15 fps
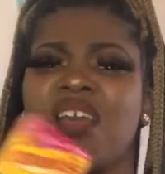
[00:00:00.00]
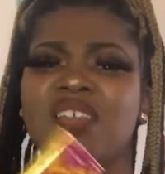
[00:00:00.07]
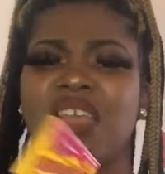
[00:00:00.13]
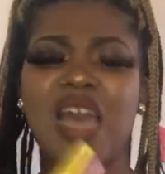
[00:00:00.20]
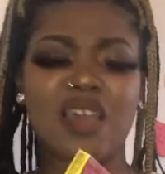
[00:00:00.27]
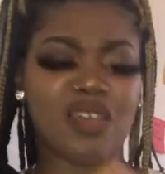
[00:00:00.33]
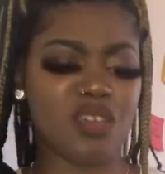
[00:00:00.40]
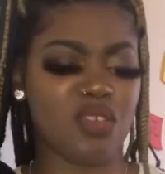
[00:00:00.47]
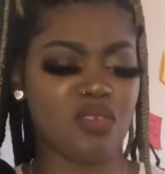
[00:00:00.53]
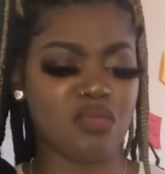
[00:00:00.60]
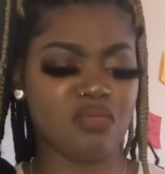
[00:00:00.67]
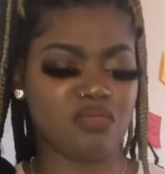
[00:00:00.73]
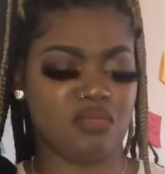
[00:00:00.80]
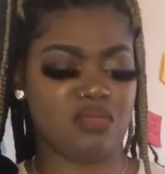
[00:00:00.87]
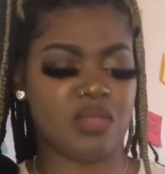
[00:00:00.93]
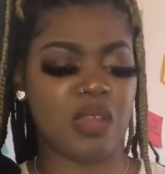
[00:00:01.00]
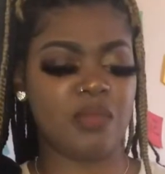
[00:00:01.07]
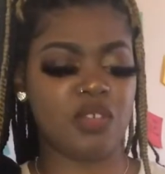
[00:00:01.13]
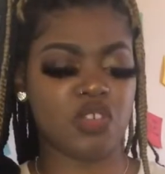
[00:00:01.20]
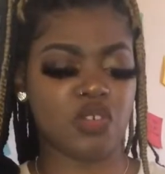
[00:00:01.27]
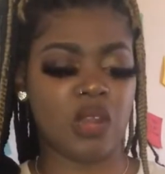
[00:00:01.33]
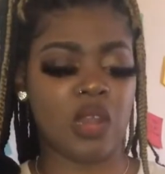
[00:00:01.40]
Let
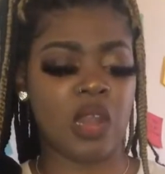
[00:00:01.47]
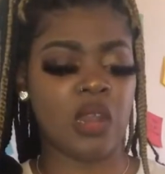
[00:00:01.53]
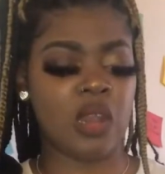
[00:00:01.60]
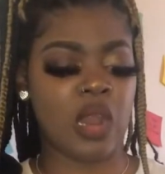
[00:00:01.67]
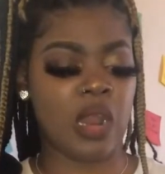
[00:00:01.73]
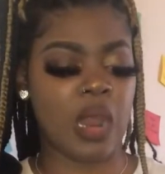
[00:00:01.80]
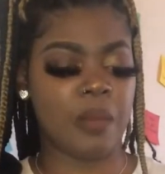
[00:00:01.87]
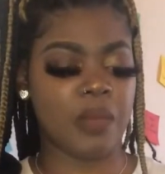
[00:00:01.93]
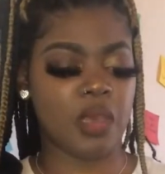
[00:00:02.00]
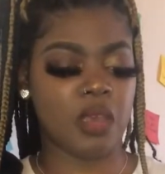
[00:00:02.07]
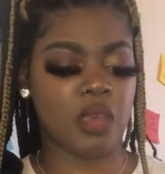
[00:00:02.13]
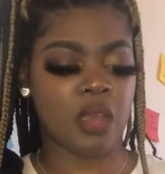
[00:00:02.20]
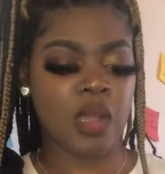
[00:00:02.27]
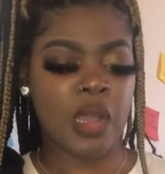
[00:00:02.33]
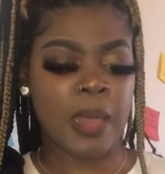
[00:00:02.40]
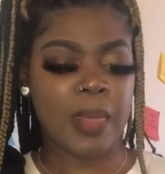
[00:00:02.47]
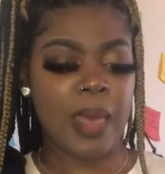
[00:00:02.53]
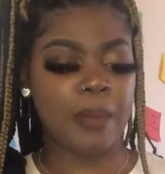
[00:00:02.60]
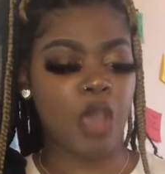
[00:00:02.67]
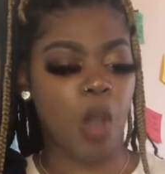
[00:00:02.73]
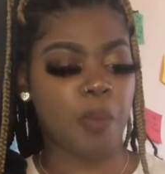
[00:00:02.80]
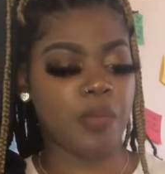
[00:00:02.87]
me
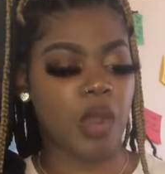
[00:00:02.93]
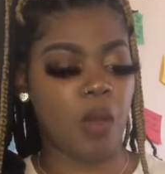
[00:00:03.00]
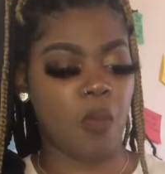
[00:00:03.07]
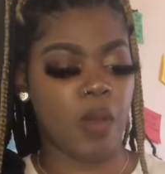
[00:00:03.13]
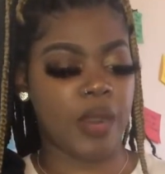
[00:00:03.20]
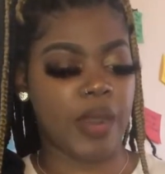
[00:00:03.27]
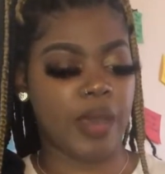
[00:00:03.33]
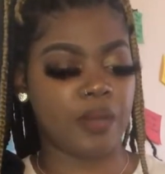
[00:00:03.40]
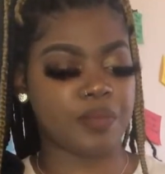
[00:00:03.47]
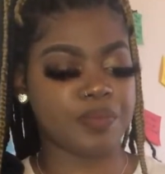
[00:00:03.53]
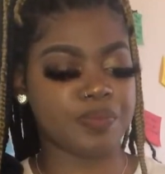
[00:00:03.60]
open up one now.